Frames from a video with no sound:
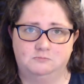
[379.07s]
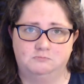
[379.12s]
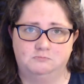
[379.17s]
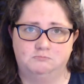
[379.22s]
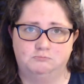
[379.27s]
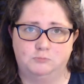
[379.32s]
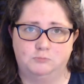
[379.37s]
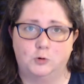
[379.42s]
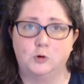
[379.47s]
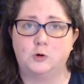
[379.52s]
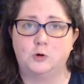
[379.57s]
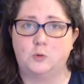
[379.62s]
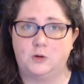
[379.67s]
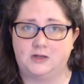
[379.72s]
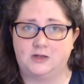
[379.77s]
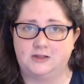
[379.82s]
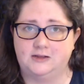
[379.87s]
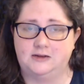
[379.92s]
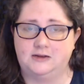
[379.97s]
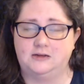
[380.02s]
more
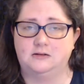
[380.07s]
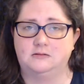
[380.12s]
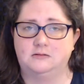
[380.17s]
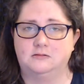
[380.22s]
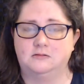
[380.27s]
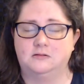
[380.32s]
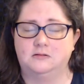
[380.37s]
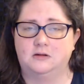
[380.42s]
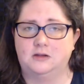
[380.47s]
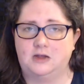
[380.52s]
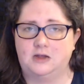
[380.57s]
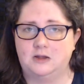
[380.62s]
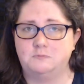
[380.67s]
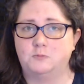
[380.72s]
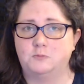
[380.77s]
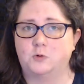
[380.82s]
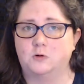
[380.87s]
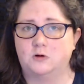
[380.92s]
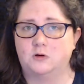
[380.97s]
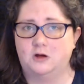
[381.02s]
quickly and
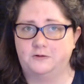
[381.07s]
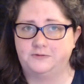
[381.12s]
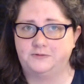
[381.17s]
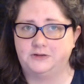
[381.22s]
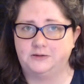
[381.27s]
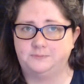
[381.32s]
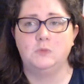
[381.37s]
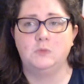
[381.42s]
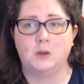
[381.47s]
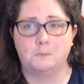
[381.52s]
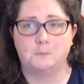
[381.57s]
more often.